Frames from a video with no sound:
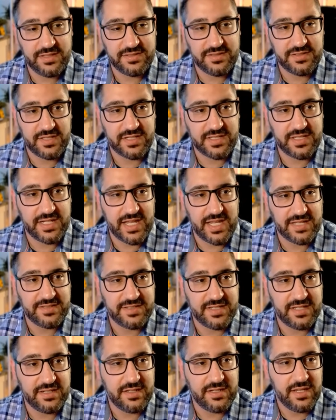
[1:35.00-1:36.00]
then select an
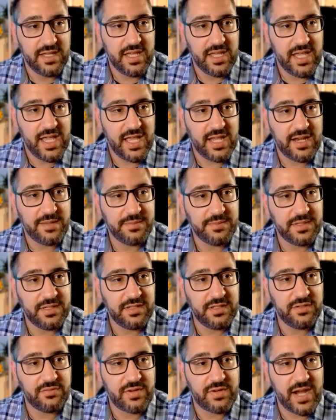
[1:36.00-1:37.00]
asset. And I'm
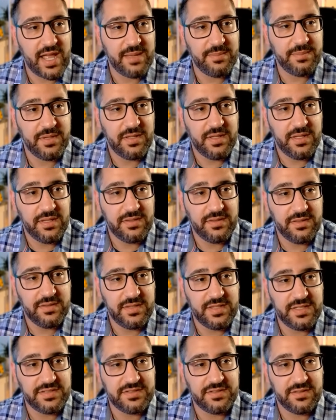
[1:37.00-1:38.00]
gonna grab
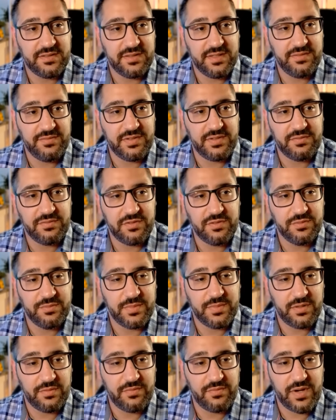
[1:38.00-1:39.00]
this living
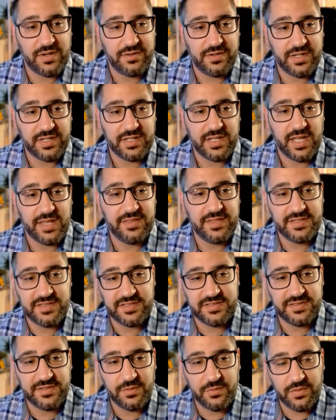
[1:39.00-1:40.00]
room rendering. And
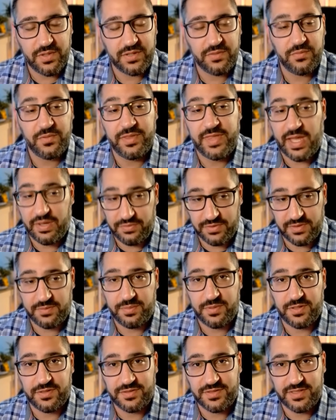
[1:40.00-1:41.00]
this is the one without the
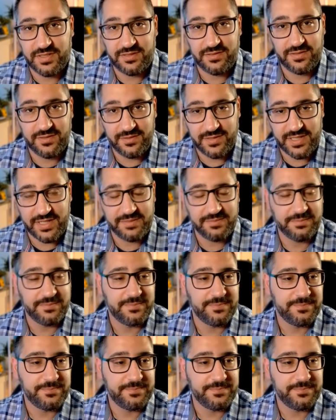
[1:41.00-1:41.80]
person, okay?